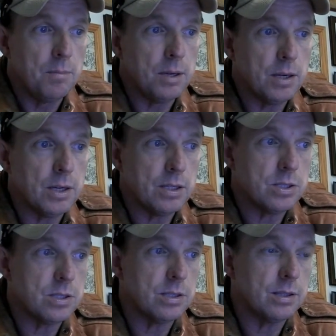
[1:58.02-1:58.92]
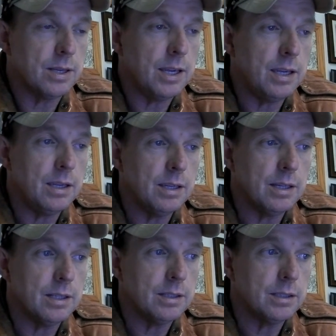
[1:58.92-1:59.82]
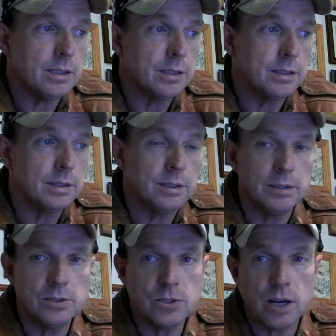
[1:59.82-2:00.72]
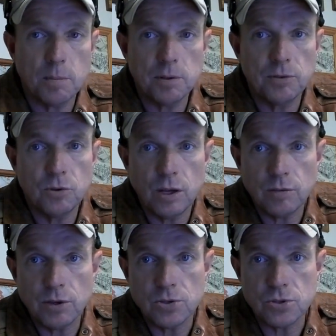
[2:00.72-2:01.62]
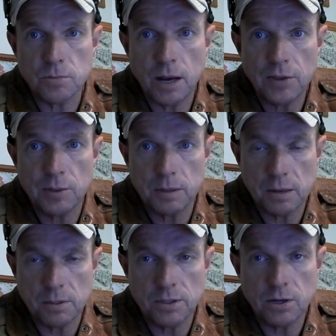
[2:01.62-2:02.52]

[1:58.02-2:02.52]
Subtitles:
because there's a couple of unique features about them, and I'm going